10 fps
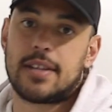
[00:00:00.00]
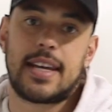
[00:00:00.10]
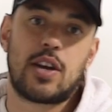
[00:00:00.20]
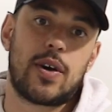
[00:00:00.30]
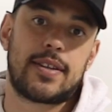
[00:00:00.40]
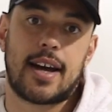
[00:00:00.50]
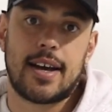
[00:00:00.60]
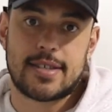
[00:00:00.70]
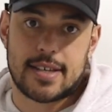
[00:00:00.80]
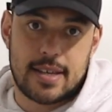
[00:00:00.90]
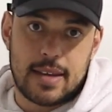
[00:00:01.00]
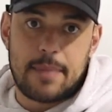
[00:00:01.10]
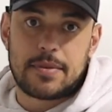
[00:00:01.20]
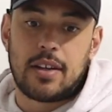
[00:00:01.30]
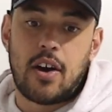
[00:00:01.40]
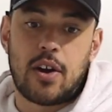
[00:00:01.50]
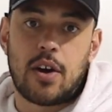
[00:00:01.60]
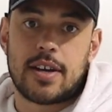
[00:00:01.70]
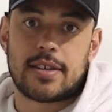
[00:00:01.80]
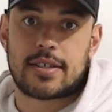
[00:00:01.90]
decoy does, it keeps the line
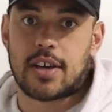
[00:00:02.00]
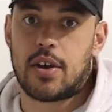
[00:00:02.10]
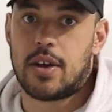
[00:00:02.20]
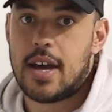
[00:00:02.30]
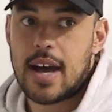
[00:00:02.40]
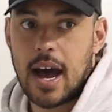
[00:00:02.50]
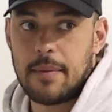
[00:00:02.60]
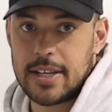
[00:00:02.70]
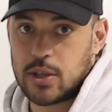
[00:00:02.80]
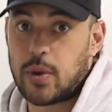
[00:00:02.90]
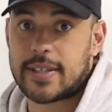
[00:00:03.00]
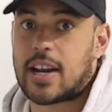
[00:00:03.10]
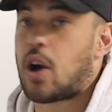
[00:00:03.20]
honest, so there's always an